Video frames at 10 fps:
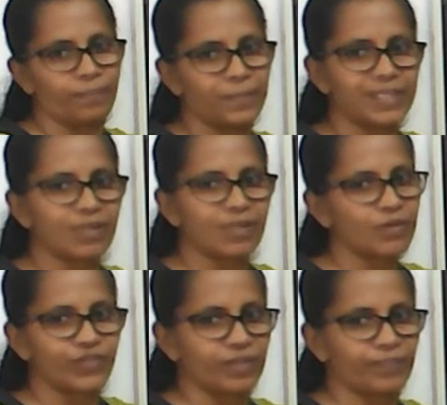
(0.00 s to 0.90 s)
That's the
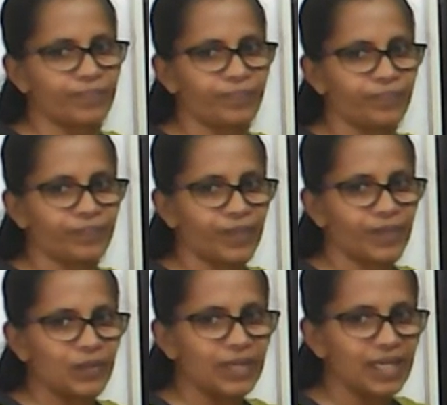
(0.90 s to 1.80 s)
question.
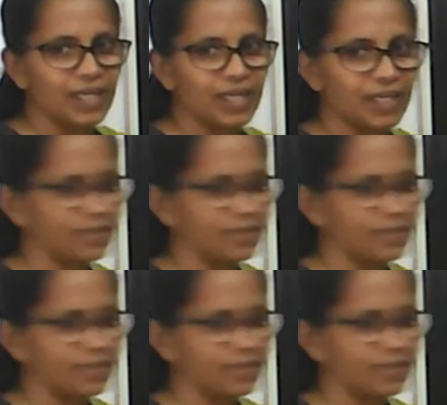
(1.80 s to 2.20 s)
Okay,